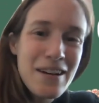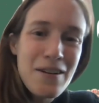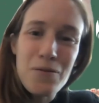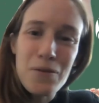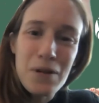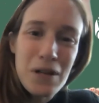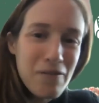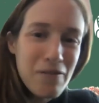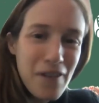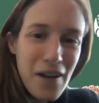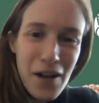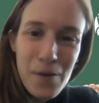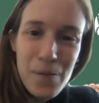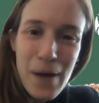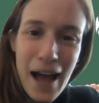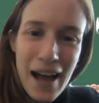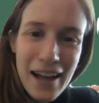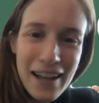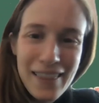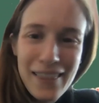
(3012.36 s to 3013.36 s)
refell
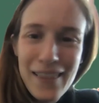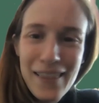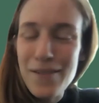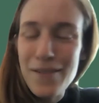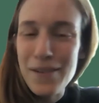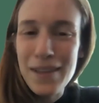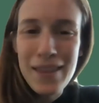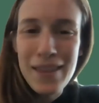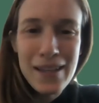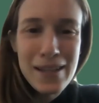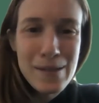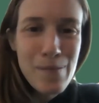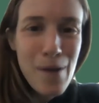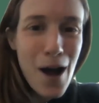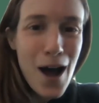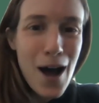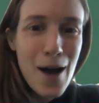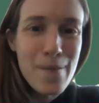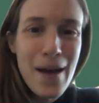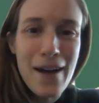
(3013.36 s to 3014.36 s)
back in love with his
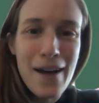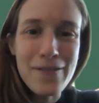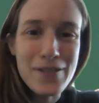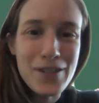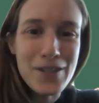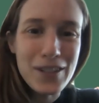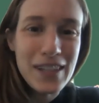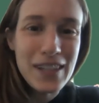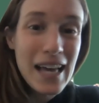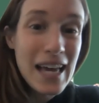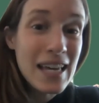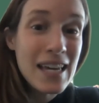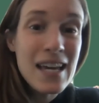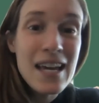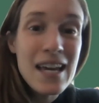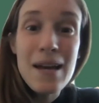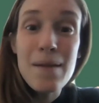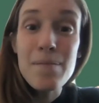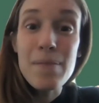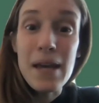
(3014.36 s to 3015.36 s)
mom after like
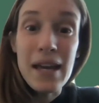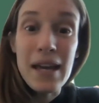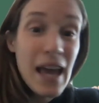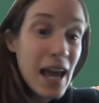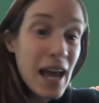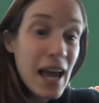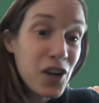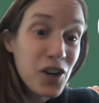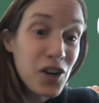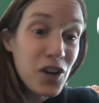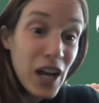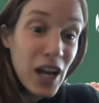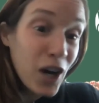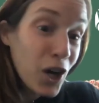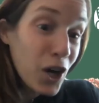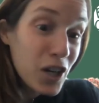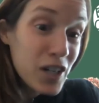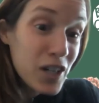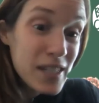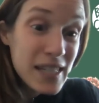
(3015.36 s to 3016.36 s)
being angry at
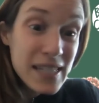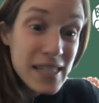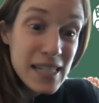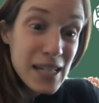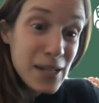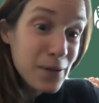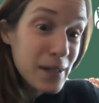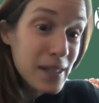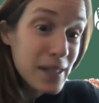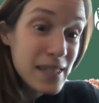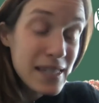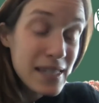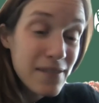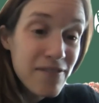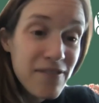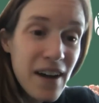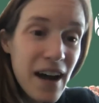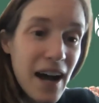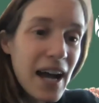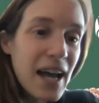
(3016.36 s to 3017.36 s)
her since he was
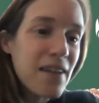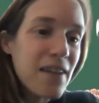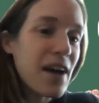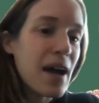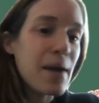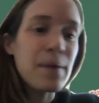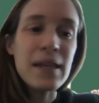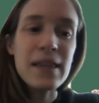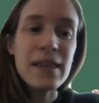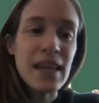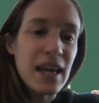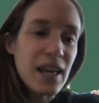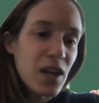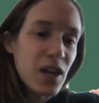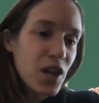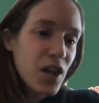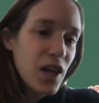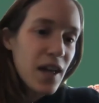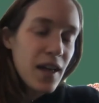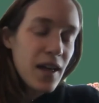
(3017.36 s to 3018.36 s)
5. I mean, like
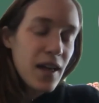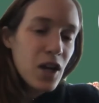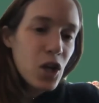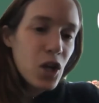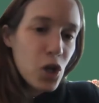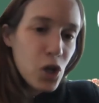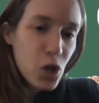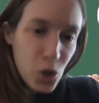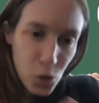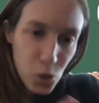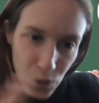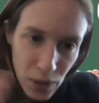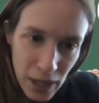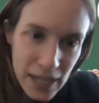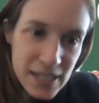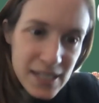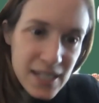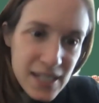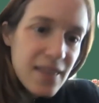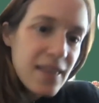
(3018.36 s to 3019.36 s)

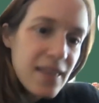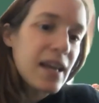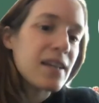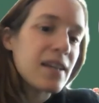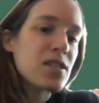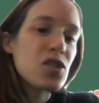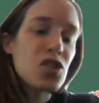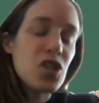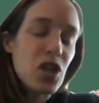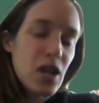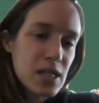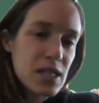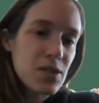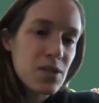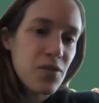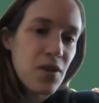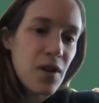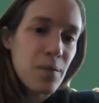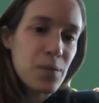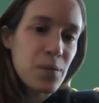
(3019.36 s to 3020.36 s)
crazy things just
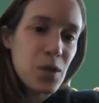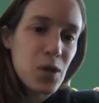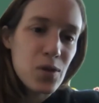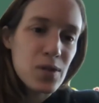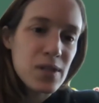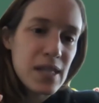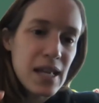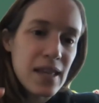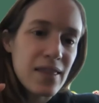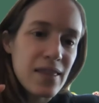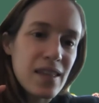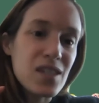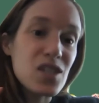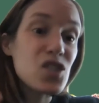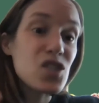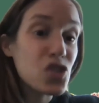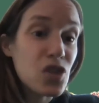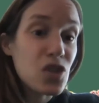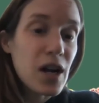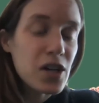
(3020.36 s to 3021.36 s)
from using
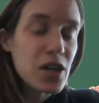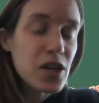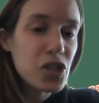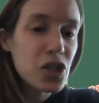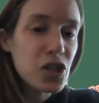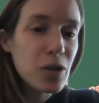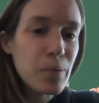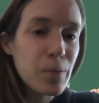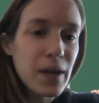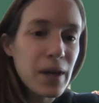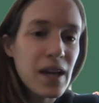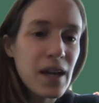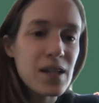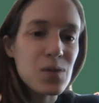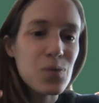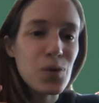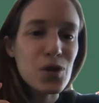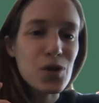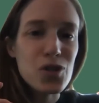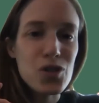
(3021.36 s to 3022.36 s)
this structure,
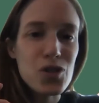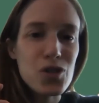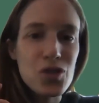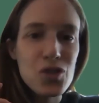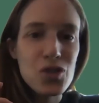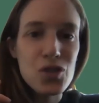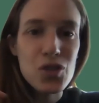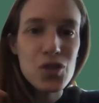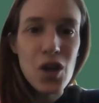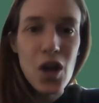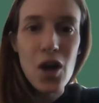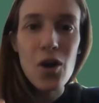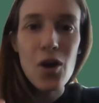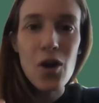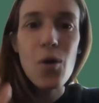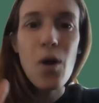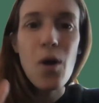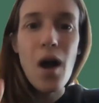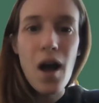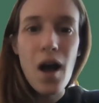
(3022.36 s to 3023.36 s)
because we're
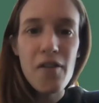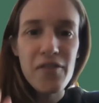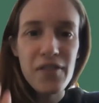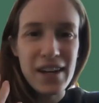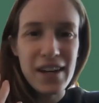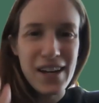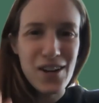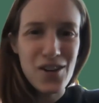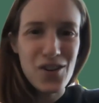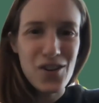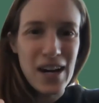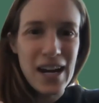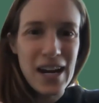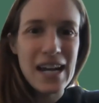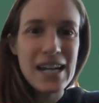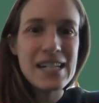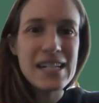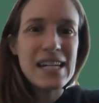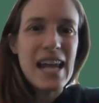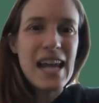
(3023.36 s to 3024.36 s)
so often
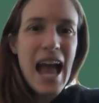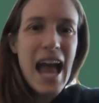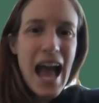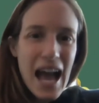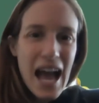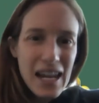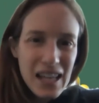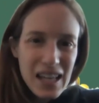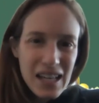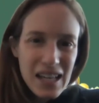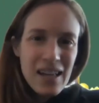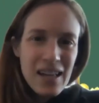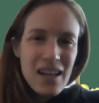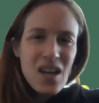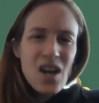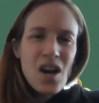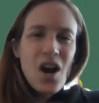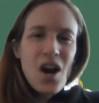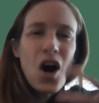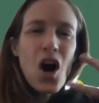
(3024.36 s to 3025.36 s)
ingrained in adding
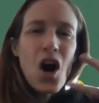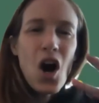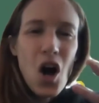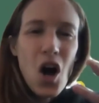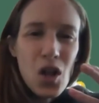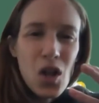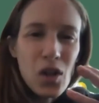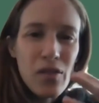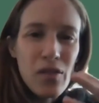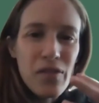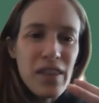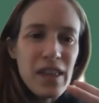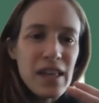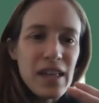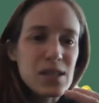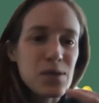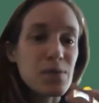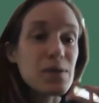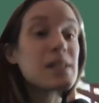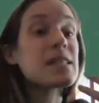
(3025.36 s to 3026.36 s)
all of
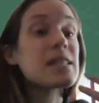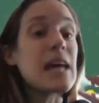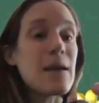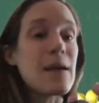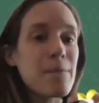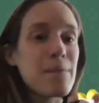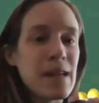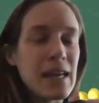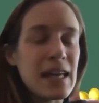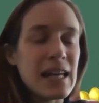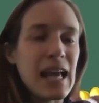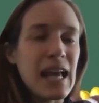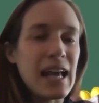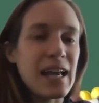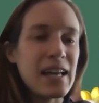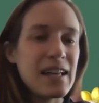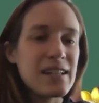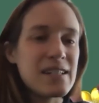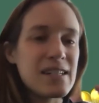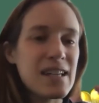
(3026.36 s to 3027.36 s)
this resentment
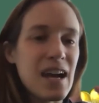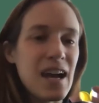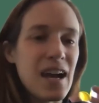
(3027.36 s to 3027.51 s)
and